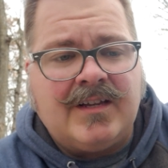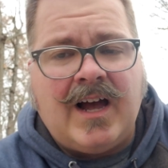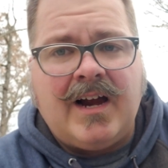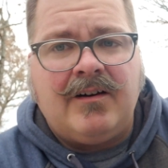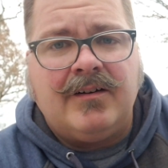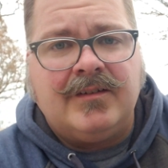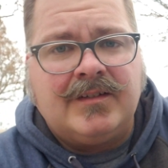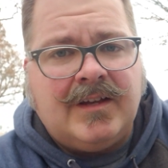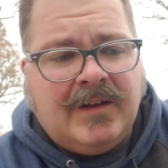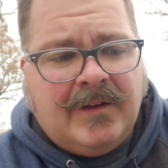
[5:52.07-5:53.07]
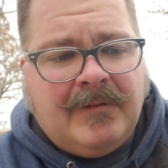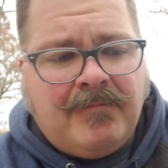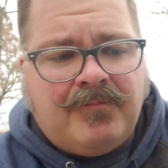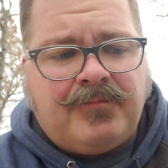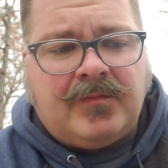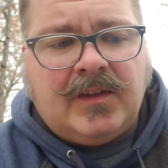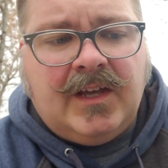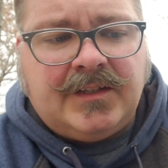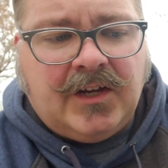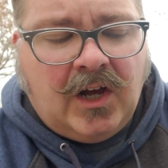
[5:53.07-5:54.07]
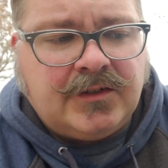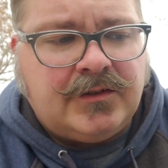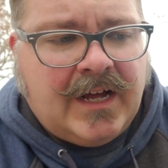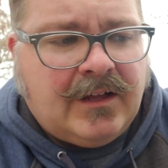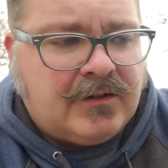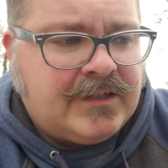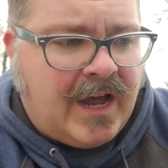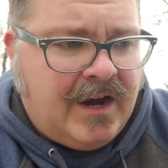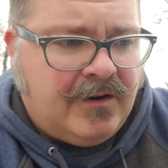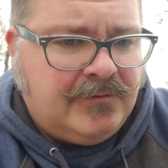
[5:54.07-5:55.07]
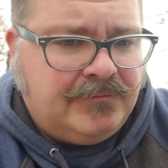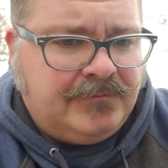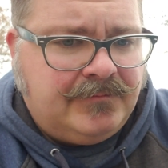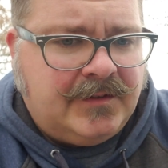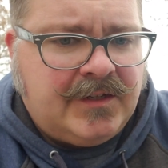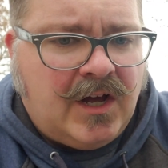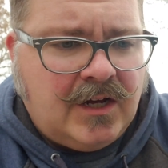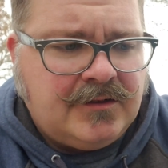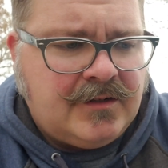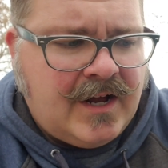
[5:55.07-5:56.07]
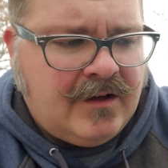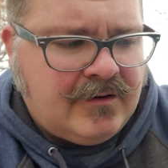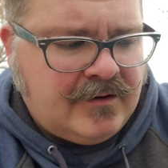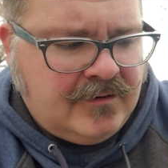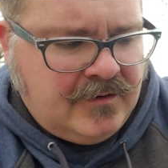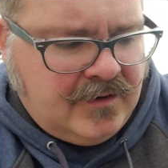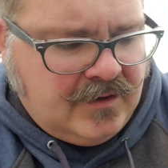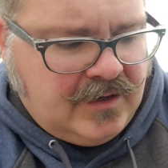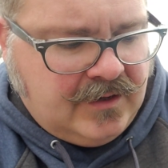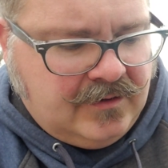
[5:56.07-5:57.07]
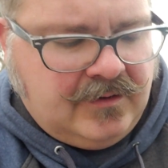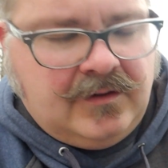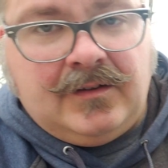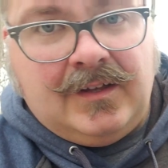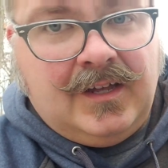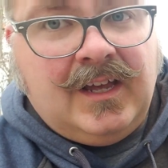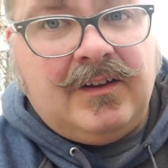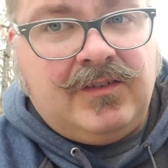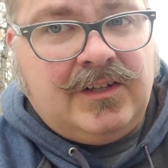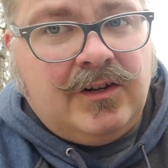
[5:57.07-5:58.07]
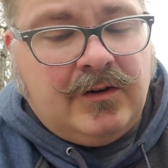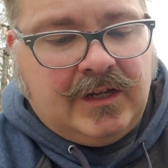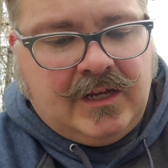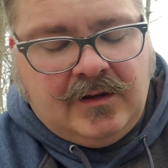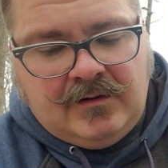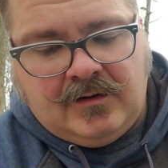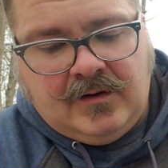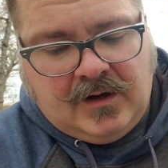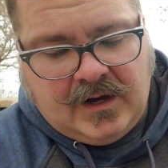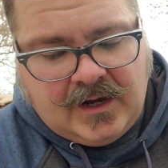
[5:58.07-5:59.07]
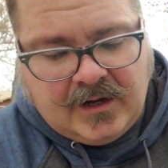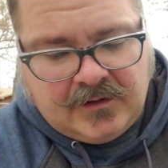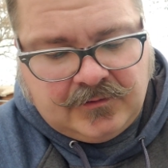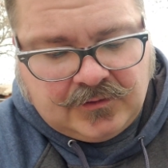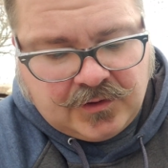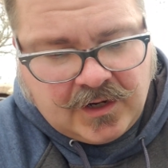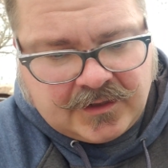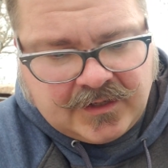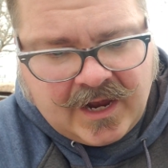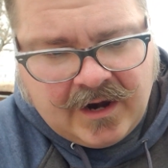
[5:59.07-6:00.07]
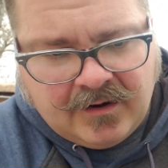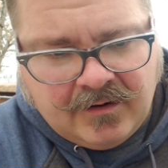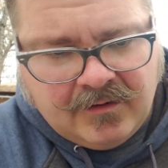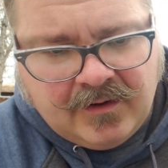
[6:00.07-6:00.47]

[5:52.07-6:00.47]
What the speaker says: tire is it's $100 tire. It's $100 heavy duty truck tire.